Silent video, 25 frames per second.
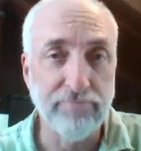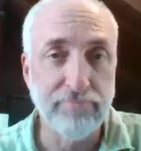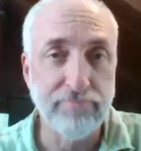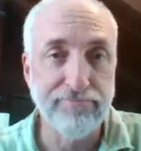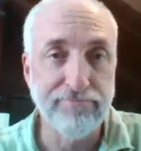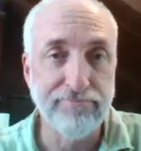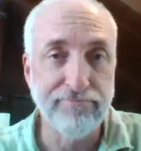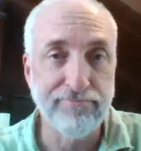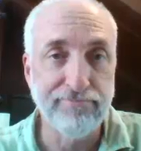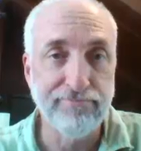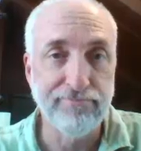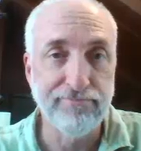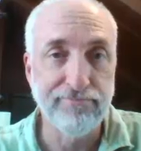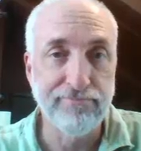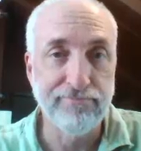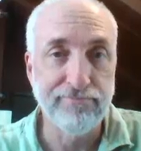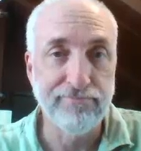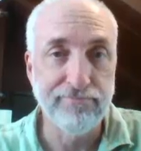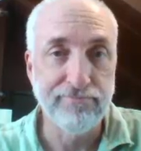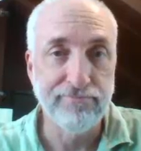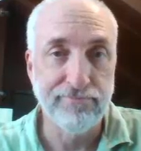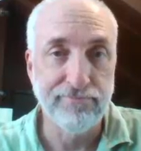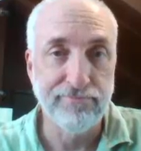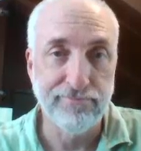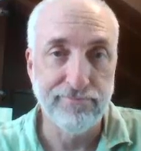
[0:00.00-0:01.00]

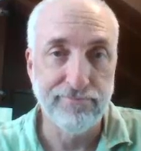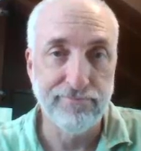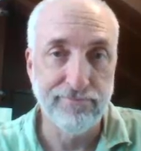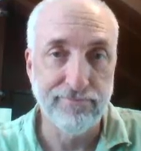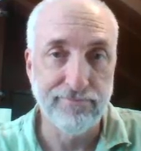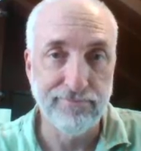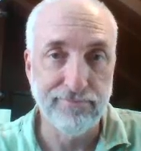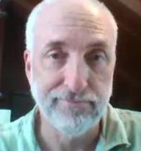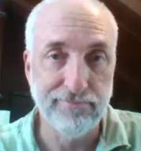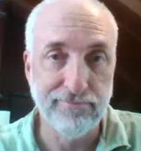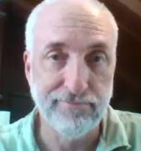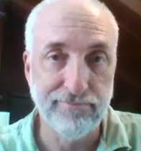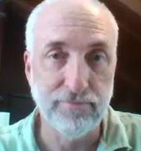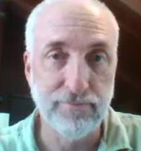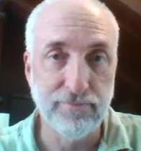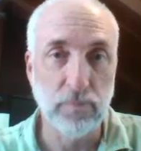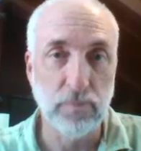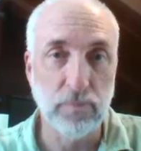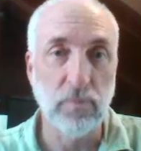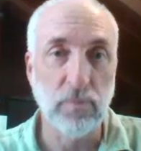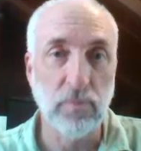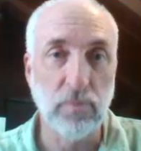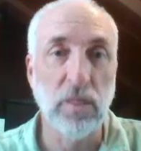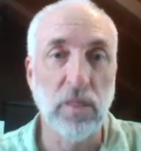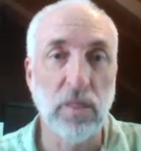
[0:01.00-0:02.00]

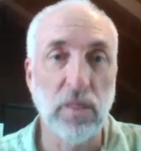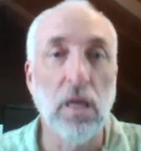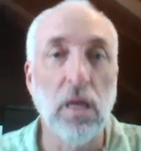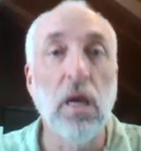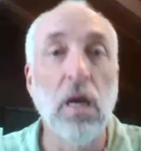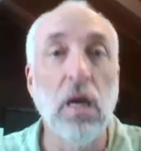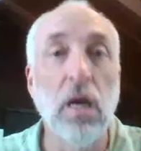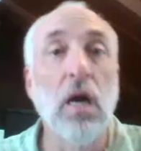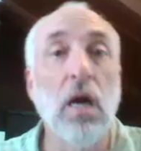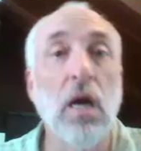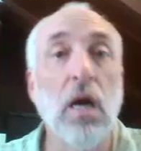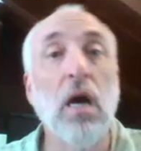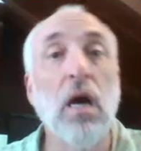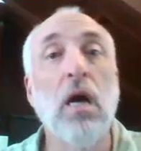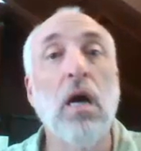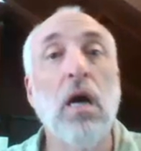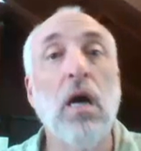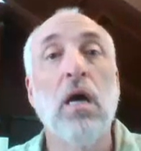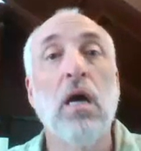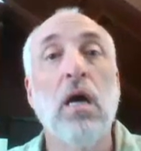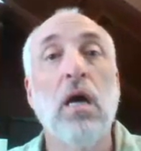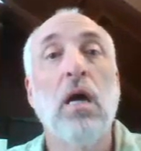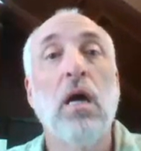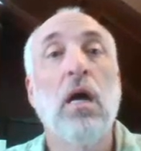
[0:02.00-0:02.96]
(no one is talking)